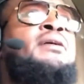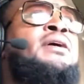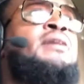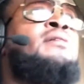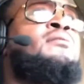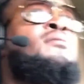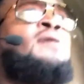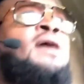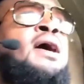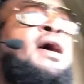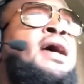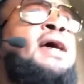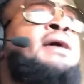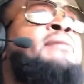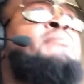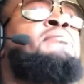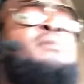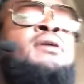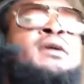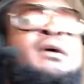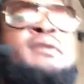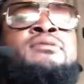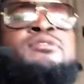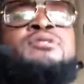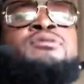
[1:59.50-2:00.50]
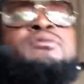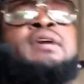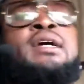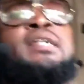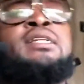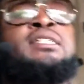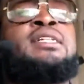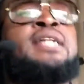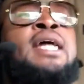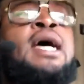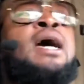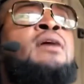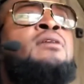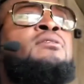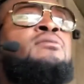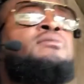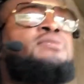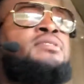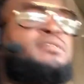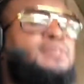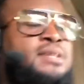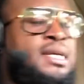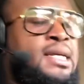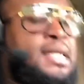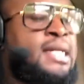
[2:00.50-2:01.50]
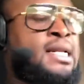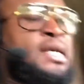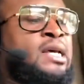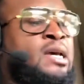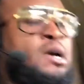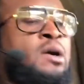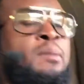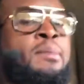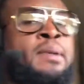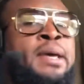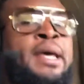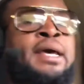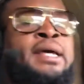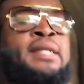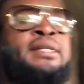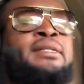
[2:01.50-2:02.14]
here riding, bro, stretched out a little bit.